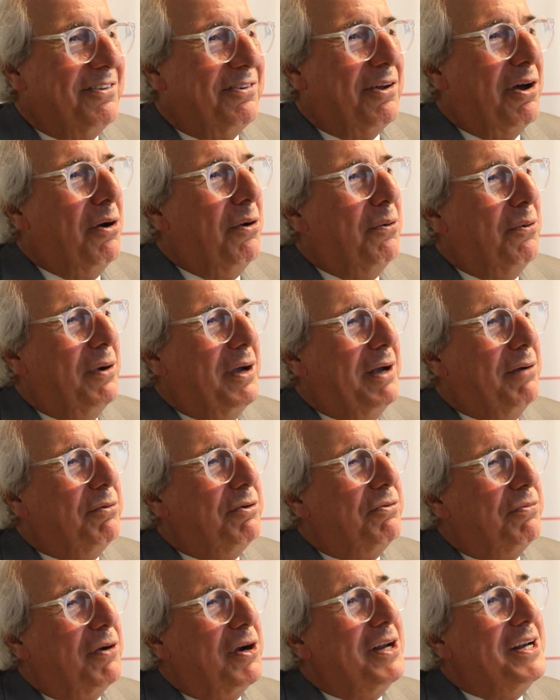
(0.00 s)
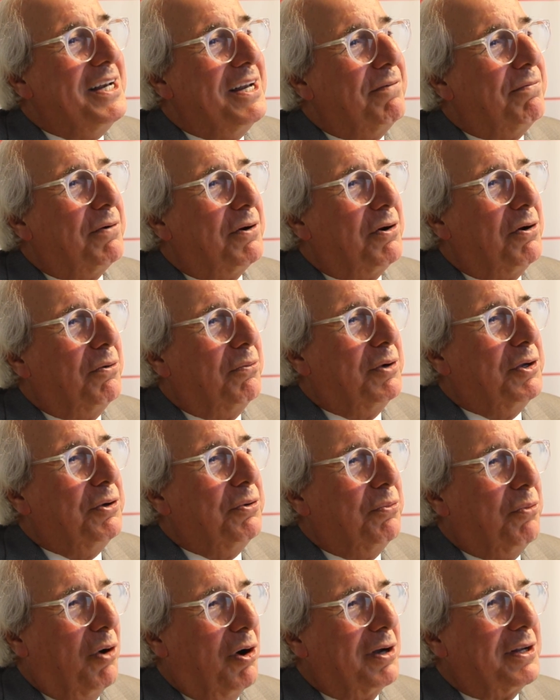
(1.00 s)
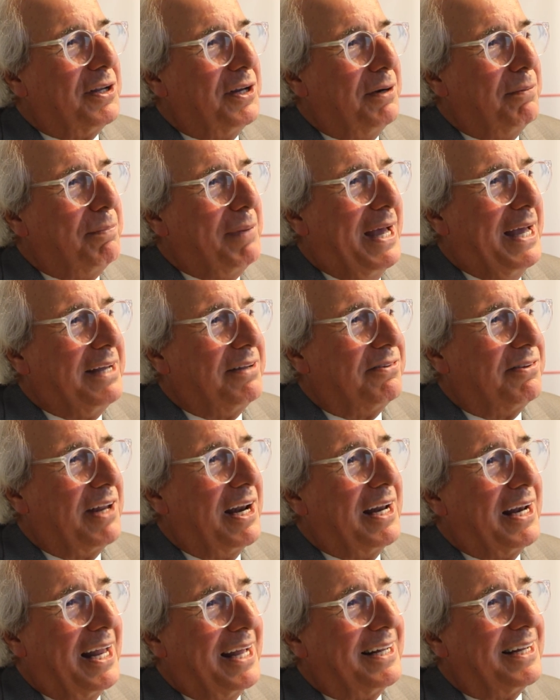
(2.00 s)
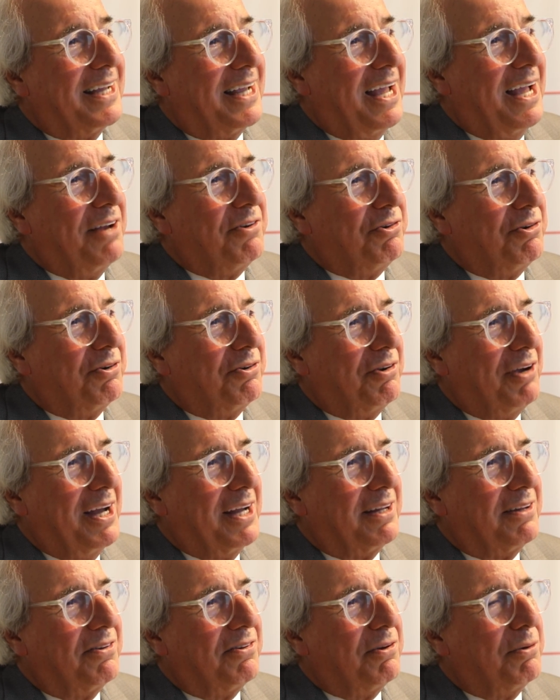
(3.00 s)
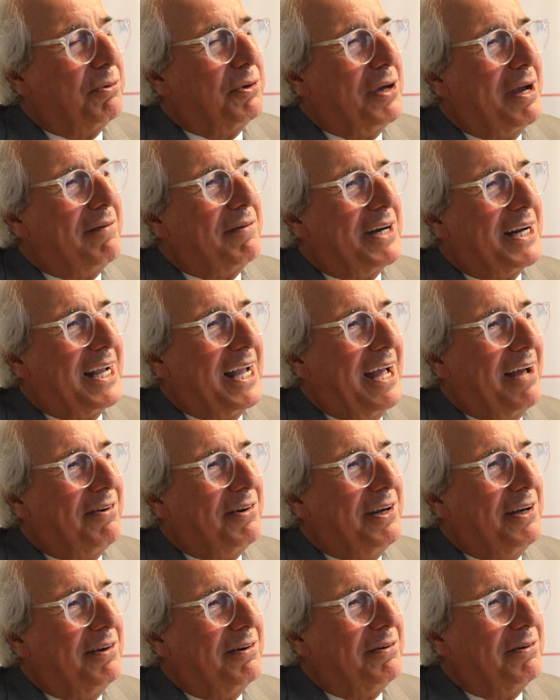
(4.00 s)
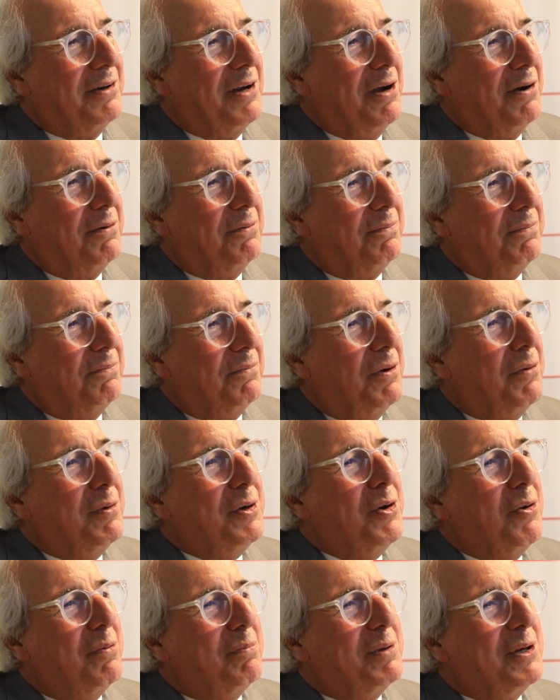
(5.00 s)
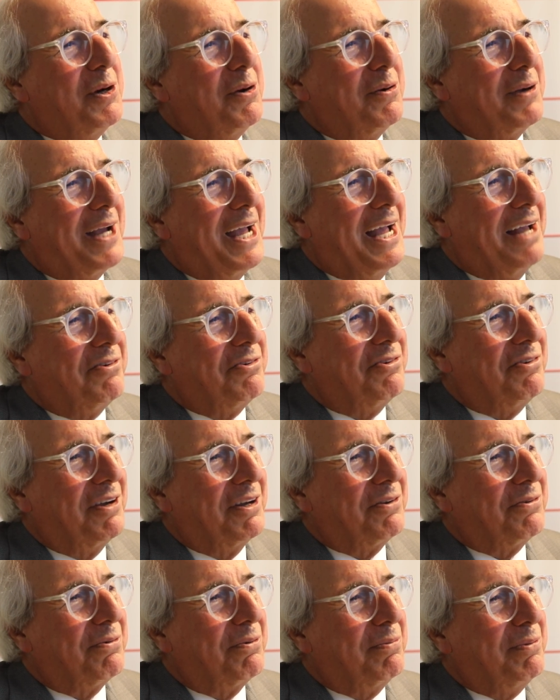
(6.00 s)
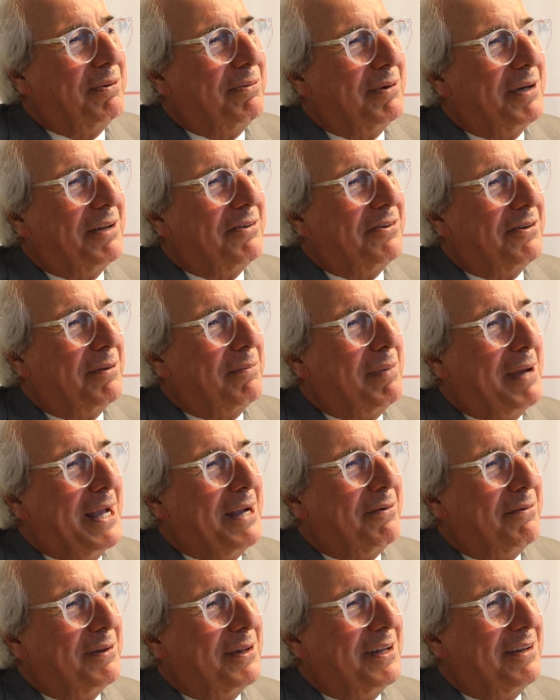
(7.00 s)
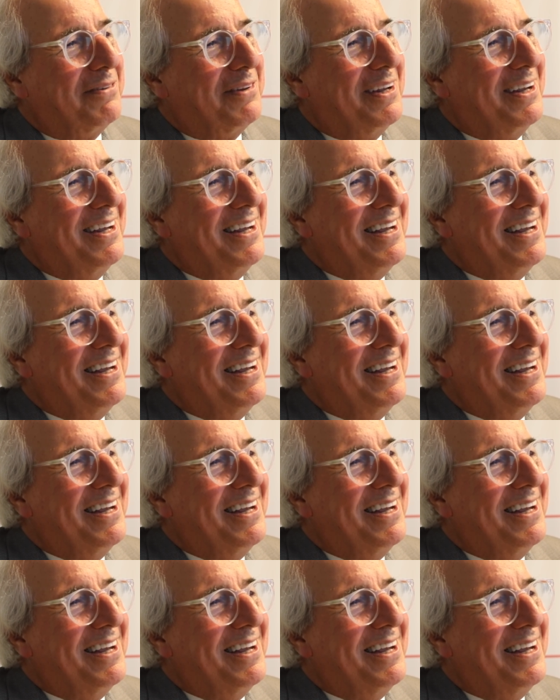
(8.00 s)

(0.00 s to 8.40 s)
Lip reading: So it was very difficult when you walked in a bank and said, I'd like to cash a check. They said, well, you have an account here? No. Well, we normally don't cash checks for people that's at the bank with us.